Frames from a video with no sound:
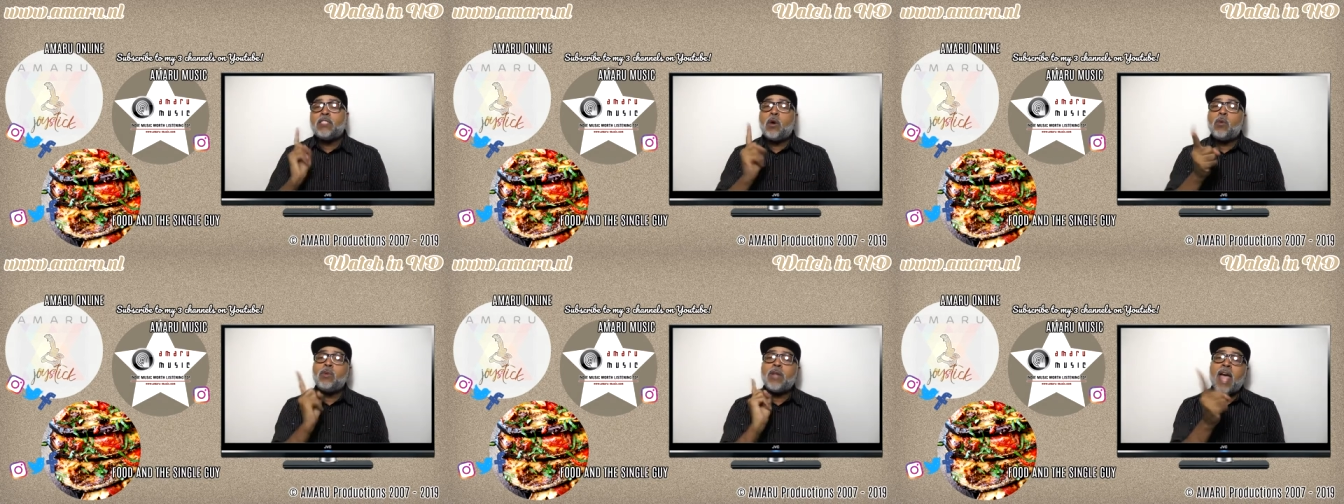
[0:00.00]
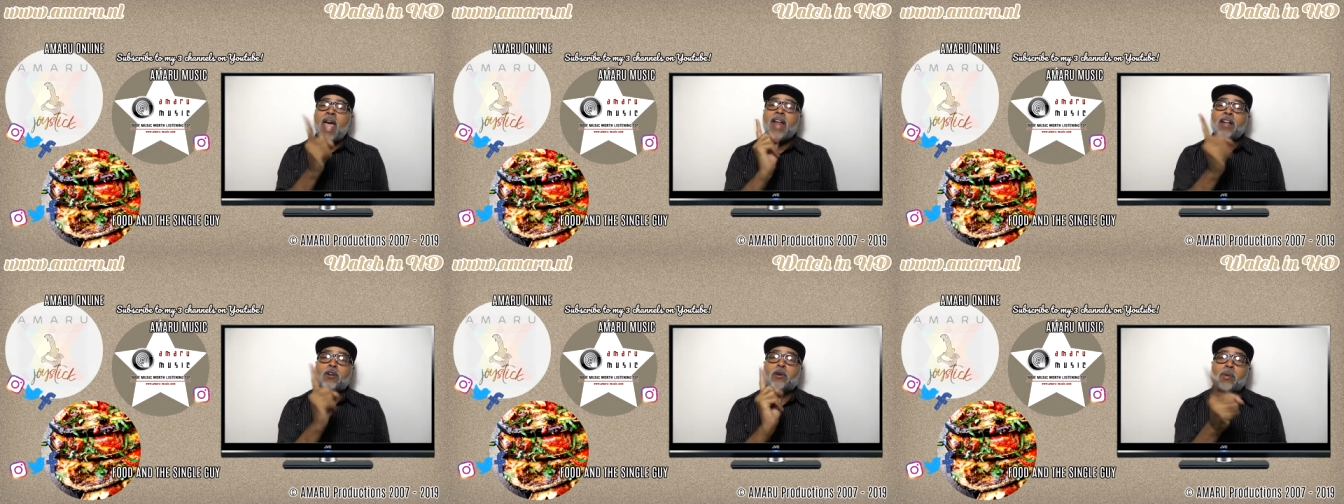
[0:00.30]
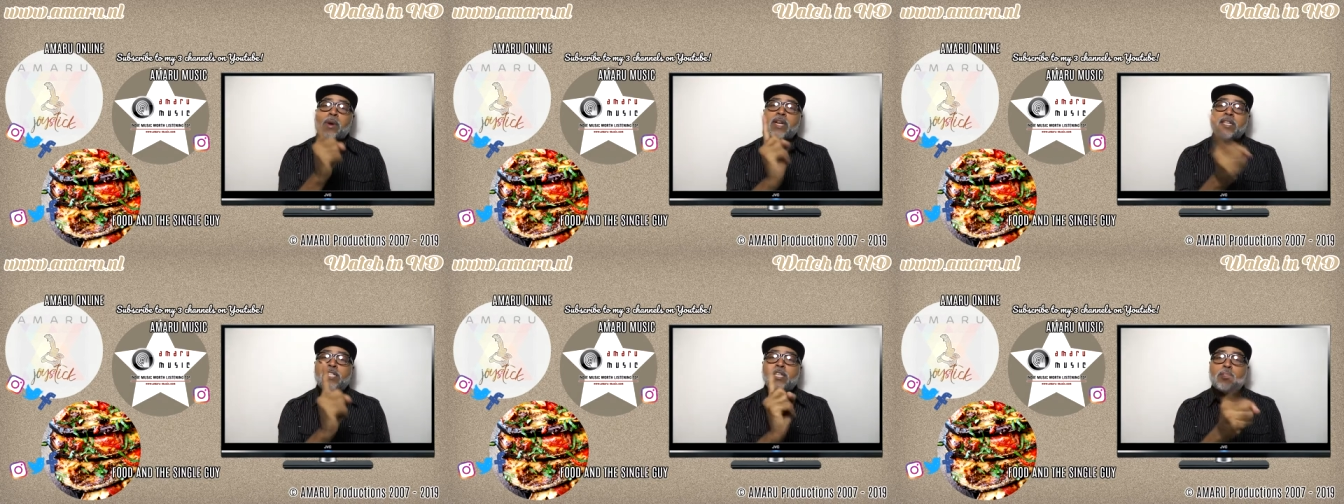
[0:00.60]
Don't add
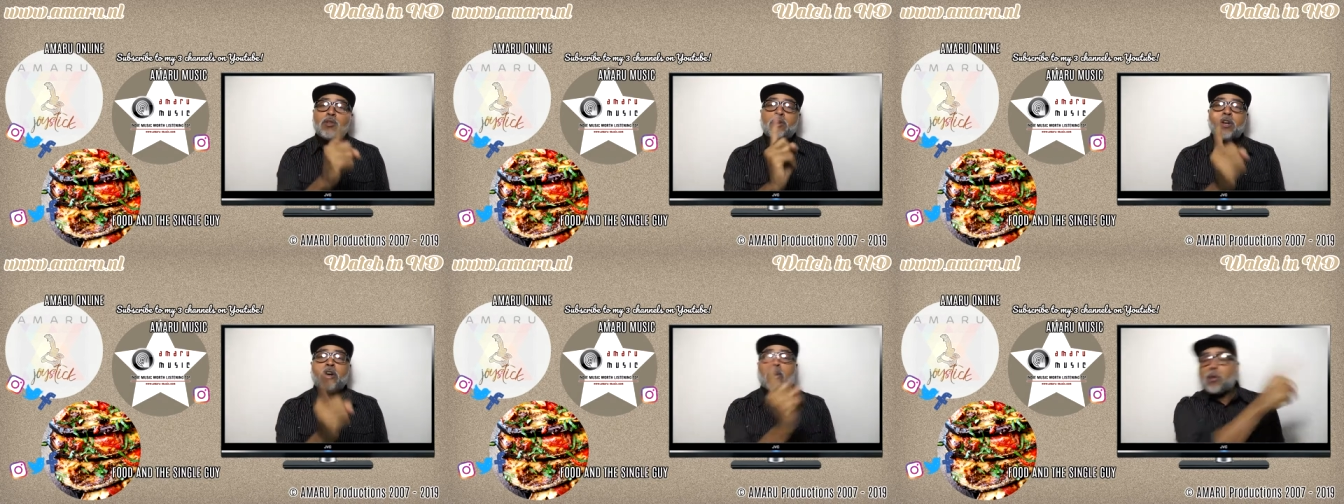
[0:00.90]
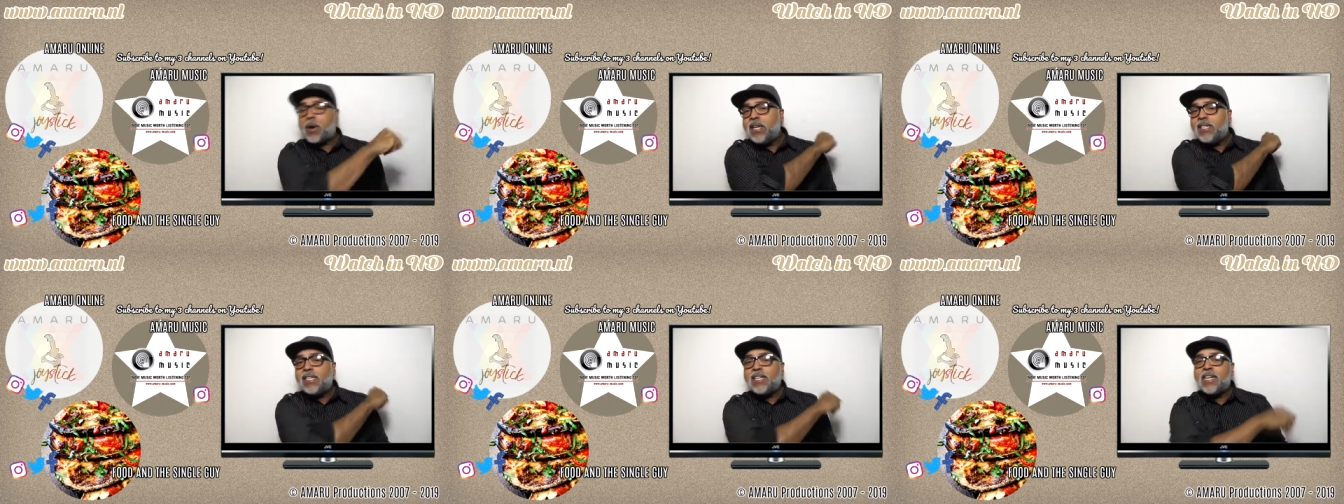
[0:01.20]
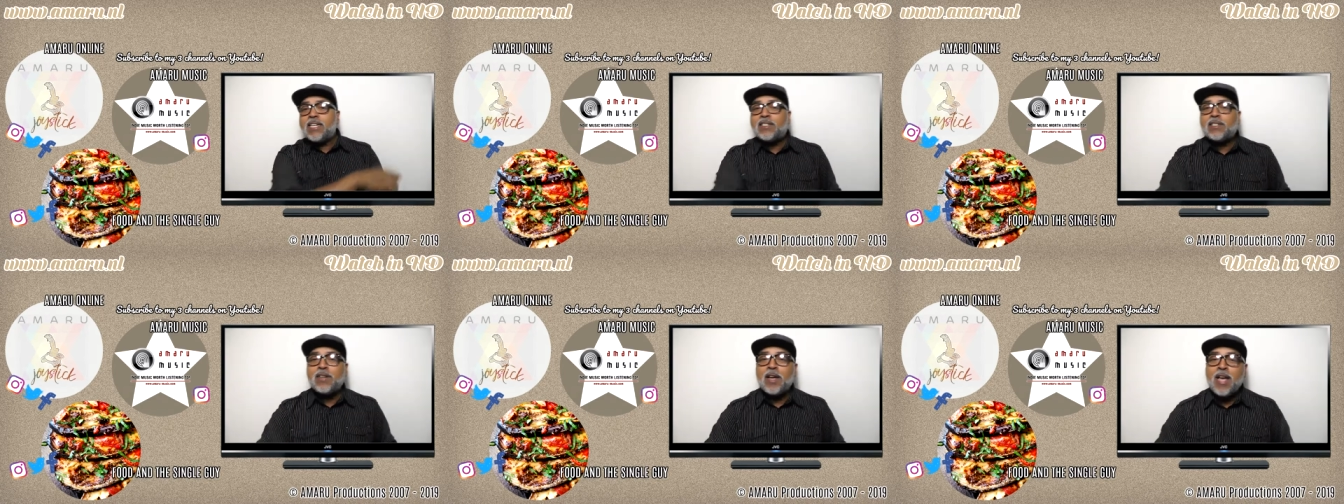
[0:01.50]
crazy to the
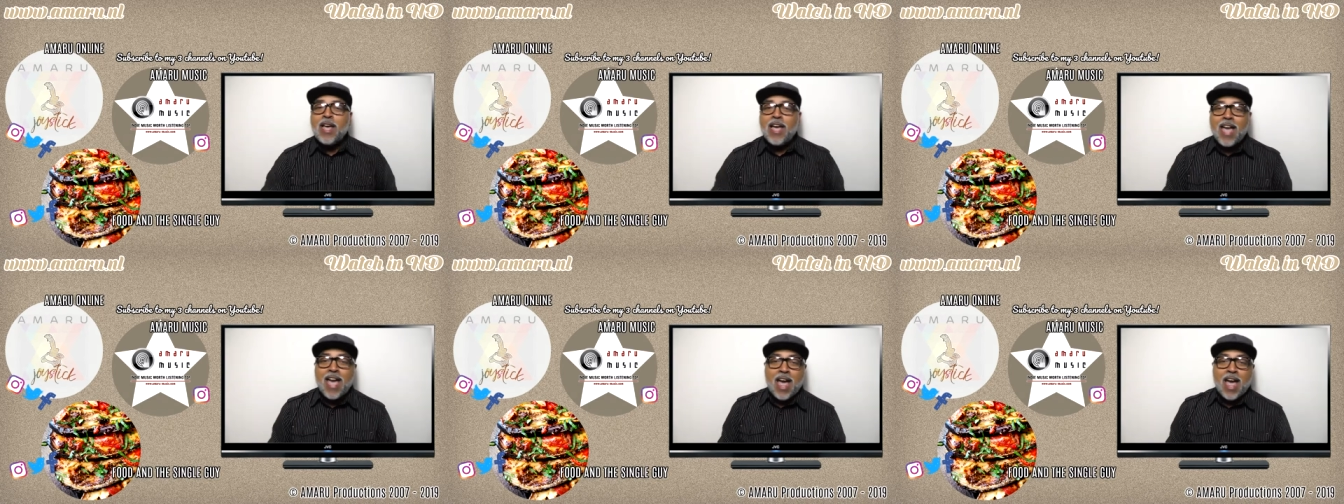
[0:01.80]
craziness,